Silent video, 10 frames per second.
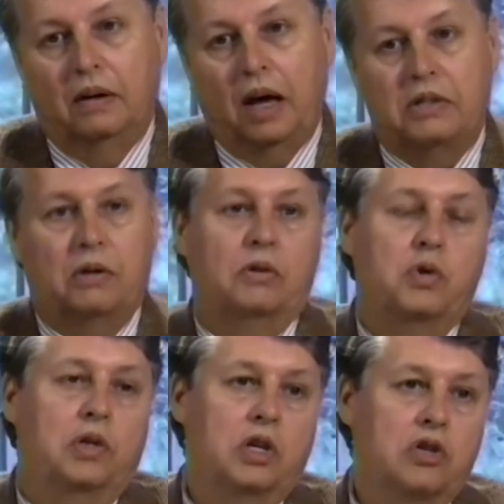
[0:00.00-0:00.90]
And so a
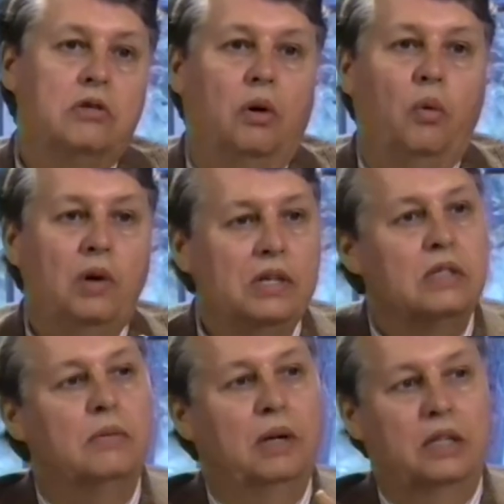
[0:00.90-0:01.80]
traditional
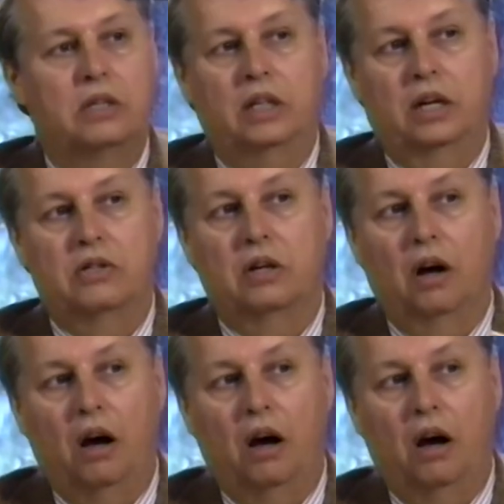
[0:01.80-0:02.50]
wisdom education